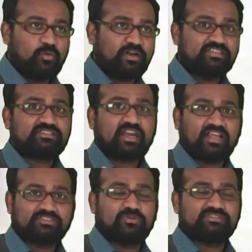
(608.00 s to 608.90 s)
What is
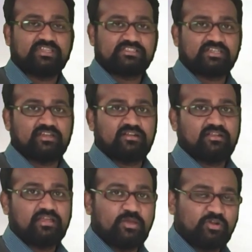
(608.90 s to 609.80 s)
transverse
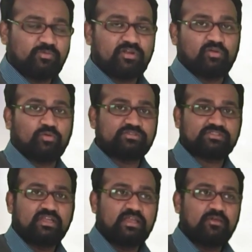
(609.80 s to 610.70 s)
section? Everyone knows.